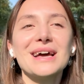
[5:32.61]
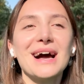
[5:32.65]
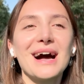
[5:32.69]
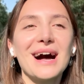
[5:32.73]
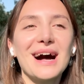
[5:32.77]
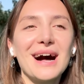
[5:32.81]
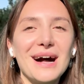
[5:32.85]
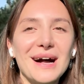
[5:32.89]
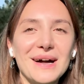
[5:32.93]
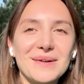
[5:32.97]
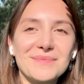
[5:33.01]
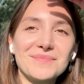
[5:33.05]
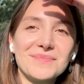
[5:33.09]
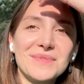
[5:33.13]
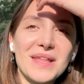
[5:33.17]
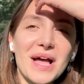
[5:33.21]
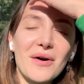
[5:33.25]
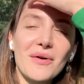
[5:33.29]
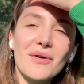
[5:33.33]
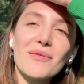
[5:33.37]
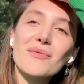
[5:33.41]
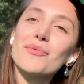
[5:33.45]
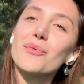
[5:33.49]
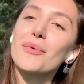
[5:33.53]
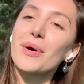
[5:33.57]

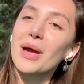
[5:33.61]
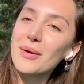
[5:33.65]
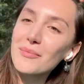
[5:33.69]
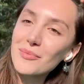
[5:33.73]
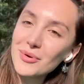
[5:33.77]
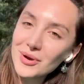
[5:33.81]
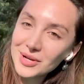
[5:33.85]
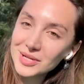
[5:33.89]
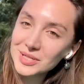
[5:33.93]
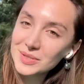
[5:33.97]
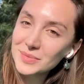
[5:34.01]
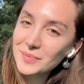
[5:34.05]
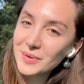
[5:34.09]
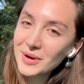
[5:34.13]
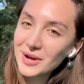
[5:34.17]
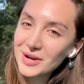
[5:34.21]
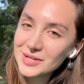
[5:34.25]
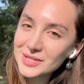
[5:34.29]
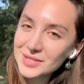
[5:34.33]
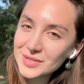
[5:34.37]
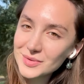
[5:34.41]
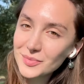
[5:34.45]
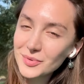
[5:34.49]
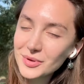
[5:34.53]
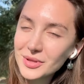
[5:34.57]
Now I'm way more
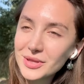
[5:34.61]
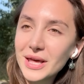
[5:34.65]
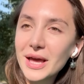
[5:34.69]
experienced with